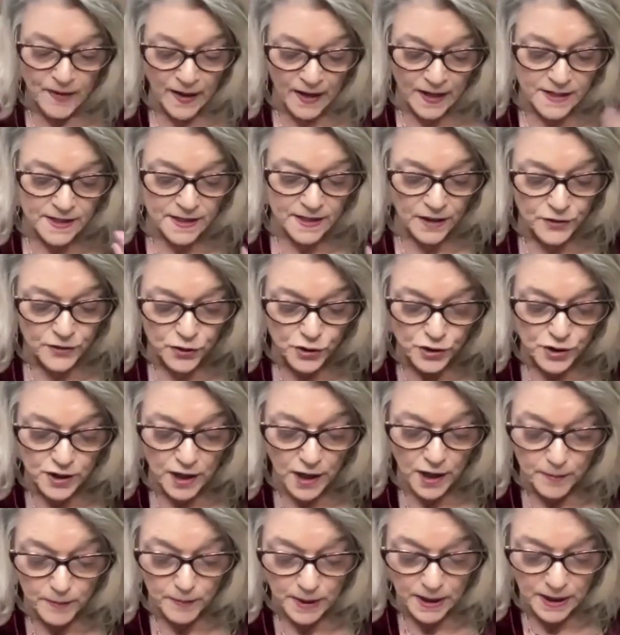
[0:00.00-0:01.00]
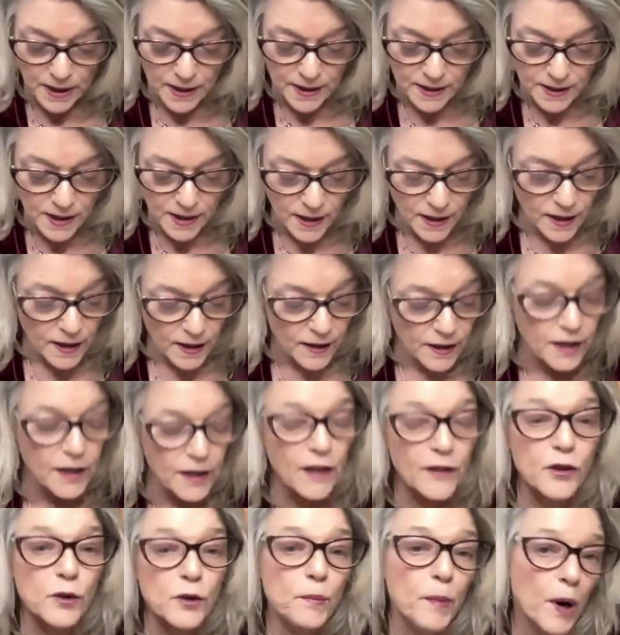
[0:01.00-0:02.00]
as others come in. The
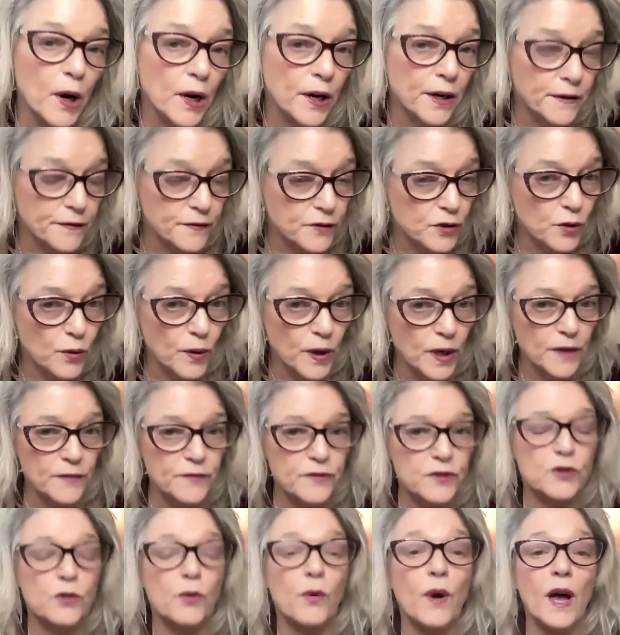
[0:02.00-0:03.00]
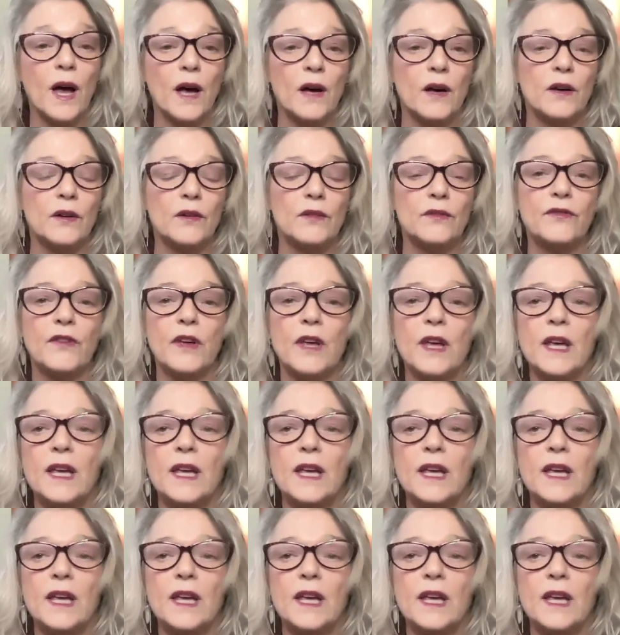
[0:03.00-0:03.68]
other part of 1212